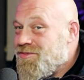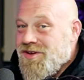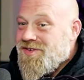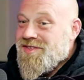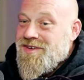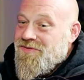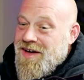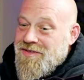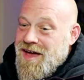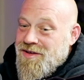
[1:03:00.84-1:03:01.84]
I recently
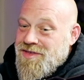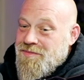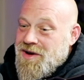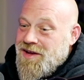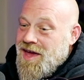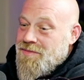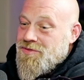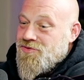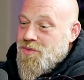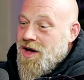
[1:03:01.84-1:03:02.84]
found out that my
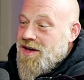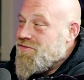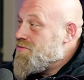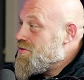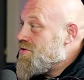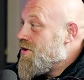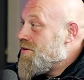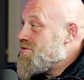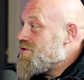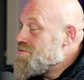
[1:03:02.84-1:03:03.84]
neighbor's wife thought I
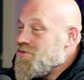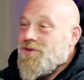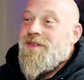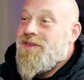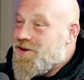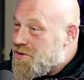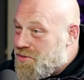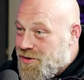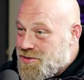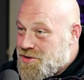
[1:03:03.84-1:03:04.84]
was completely
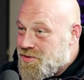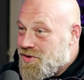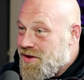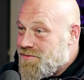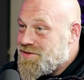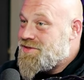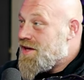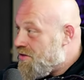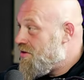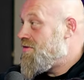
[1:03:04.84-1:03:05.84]
unapproachable and was
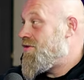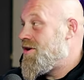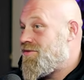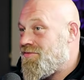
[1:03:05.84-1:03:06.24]
deathly afraid